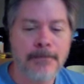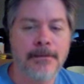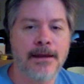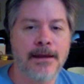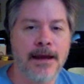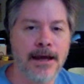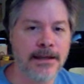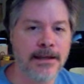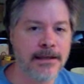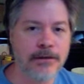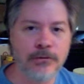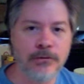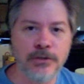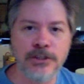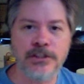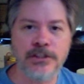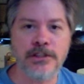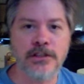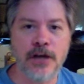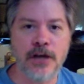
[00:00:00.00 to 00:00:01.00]
I think we
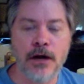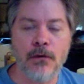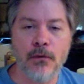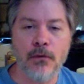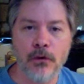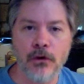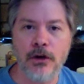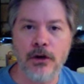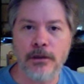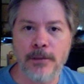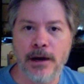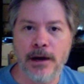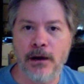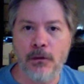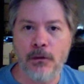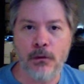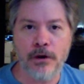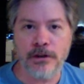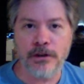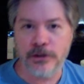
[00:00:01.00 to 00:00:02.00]
should not worry
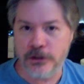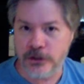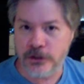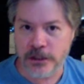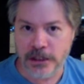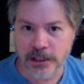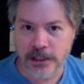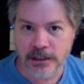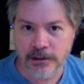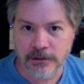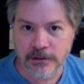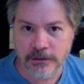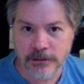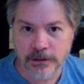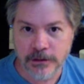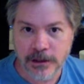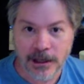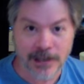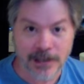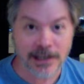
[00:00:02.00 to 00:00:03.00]
about whether you should give
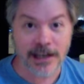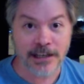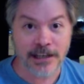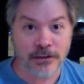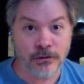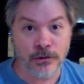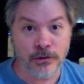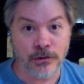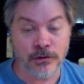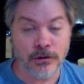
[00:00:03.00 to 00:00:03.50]
a nine-year-old